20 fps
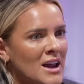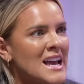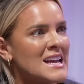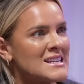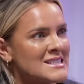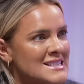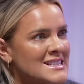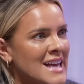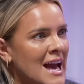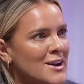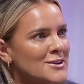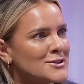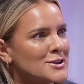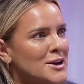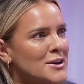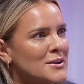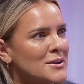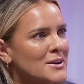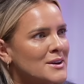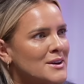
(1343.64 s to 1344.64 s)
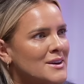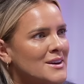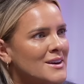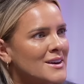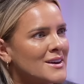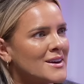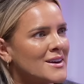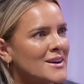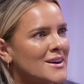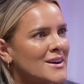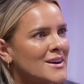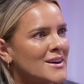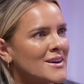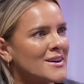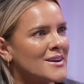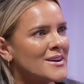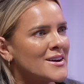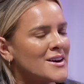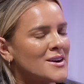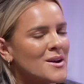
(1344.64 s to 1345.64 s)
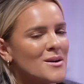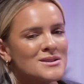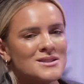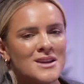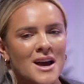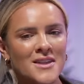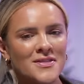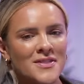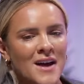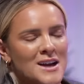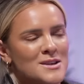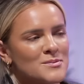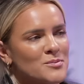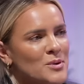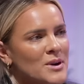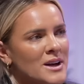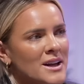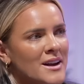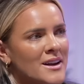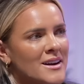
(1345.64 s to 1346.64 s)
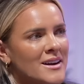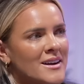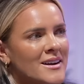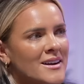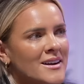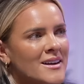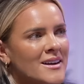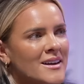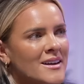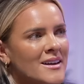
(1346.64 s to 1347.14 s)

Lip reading: his stag do. And I was like, that's brilliant.